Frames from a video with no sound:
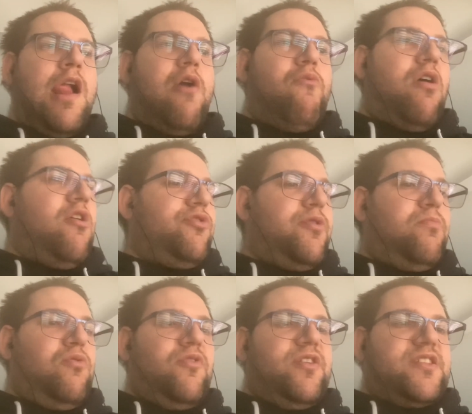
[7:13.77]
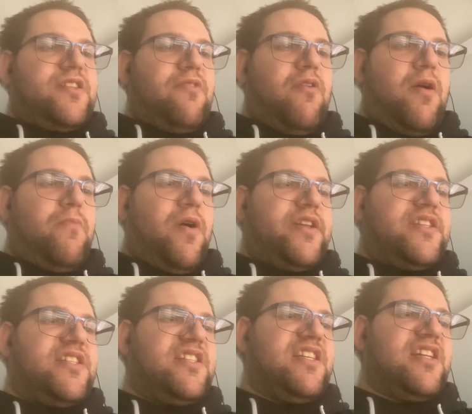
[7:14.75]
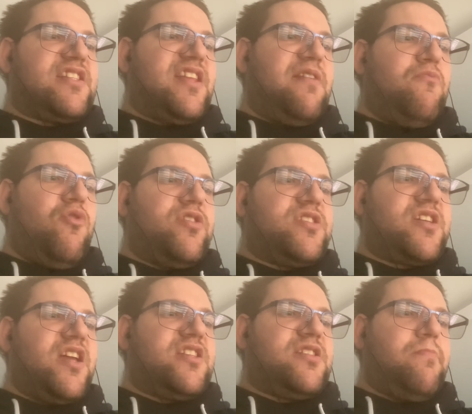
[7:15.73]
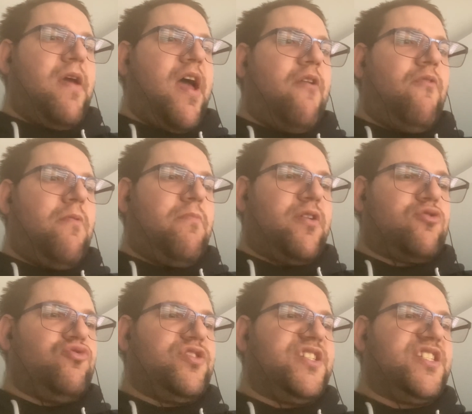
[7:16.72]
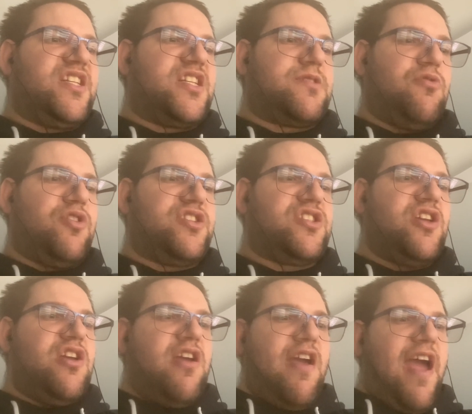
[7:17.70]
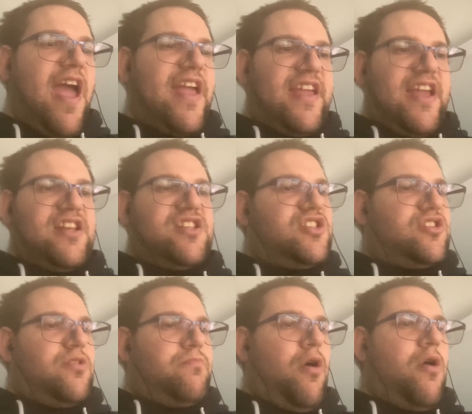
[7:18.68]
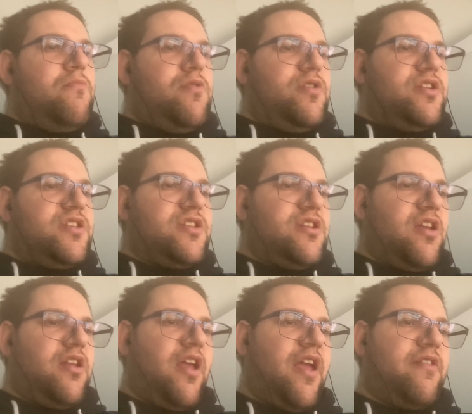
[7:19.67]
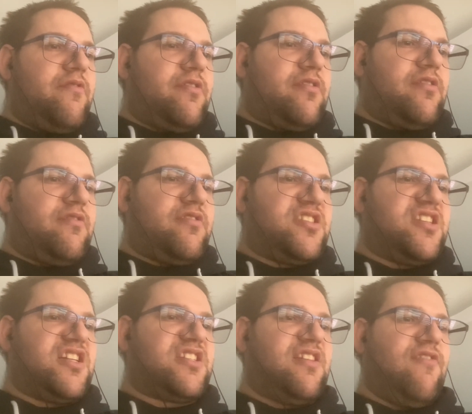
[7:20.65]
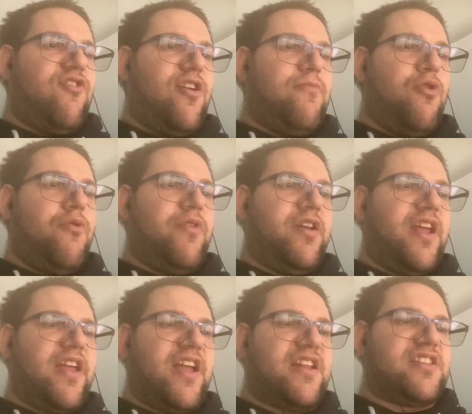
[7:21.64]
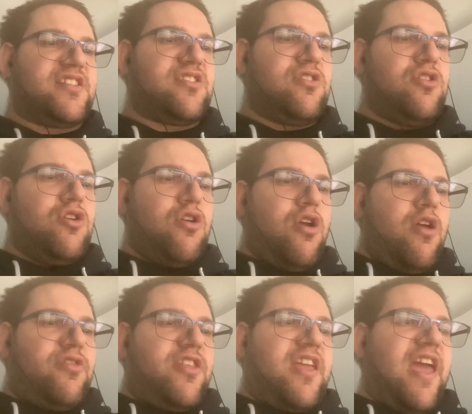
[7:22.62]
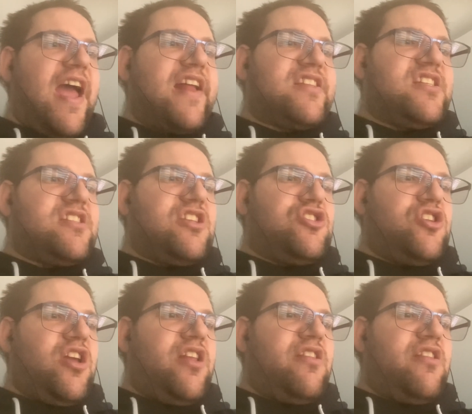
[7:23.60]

Well, the Blues, they won by 16 points against the Power, won by 26 points against the Bombers, and 63-point win against the Cats at the G.